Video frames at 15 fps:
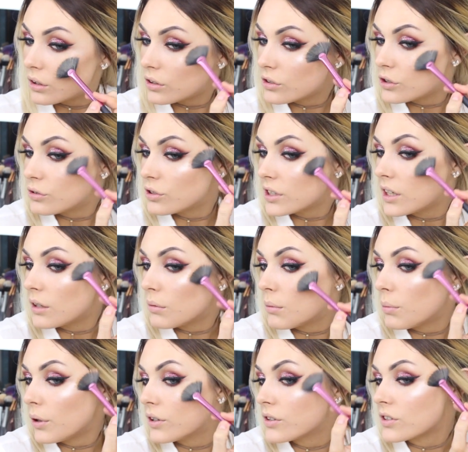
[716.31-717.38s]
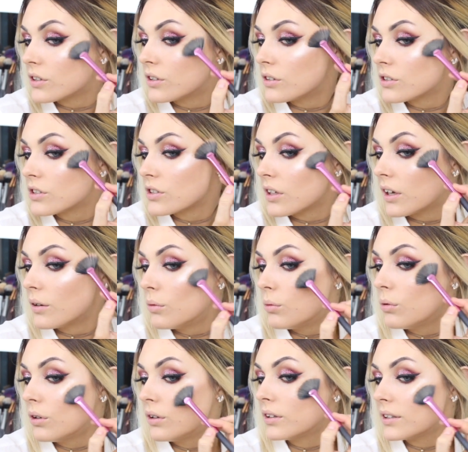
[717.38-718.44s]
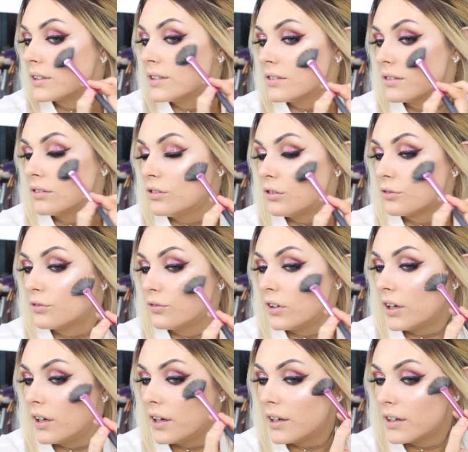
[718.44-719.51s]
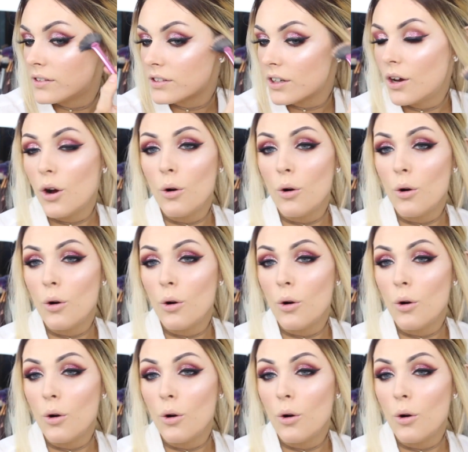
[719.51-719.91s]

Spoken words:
as you see them in person, you're just like, what is on your face?